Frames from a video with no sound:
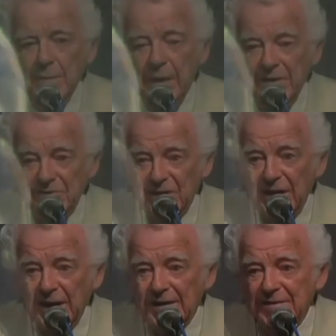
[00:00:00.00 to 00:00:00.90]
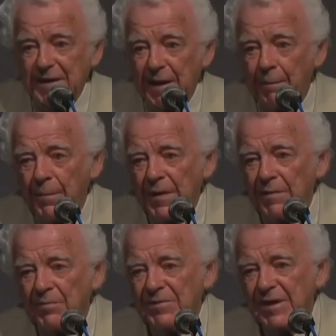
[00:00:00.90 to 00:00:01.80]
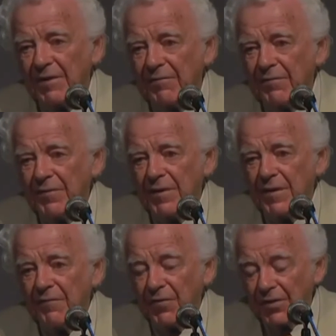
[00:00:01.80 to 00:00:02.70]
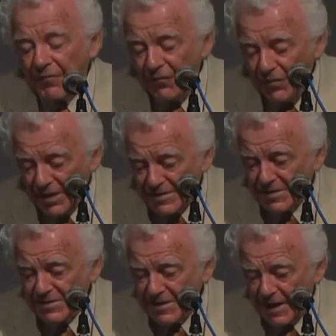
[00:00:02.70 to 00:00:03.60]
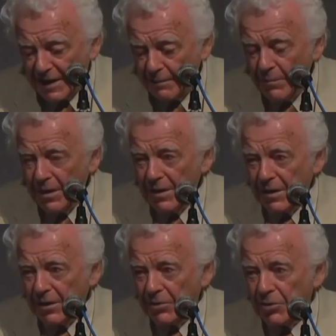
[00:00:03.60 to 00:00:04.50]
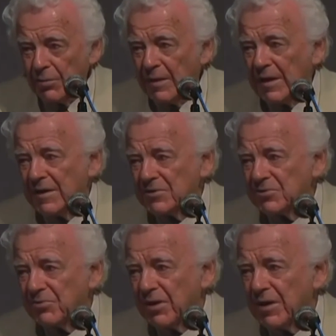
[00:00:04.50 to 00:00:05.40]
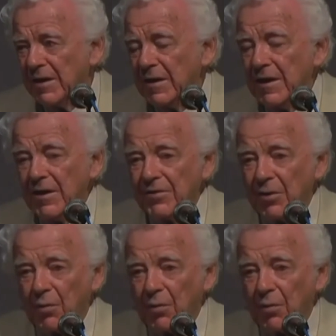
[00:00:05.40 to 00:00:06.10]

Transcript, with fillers: Maitreya has come himself. For the first time in human history, the